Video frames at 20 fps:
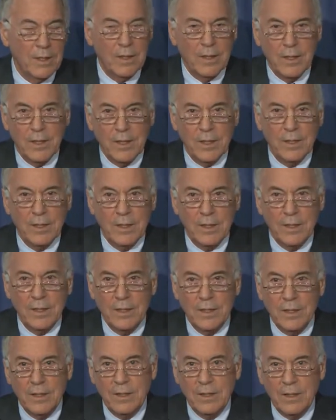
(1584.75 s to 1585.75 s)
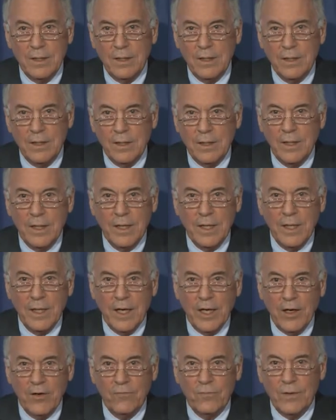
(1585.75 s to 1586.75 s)
uh, at, at, any
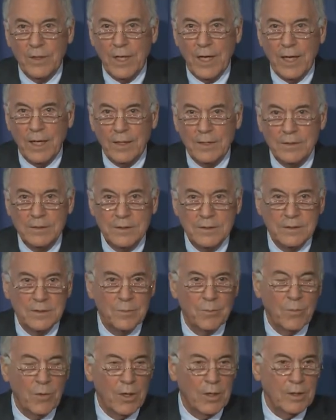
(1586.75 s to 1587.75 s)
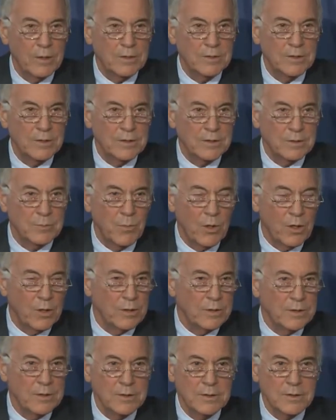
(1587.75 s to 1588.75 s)
kind of analysis of margins,
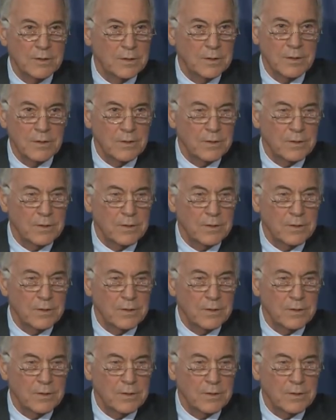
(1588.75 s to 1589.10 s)
margins uh,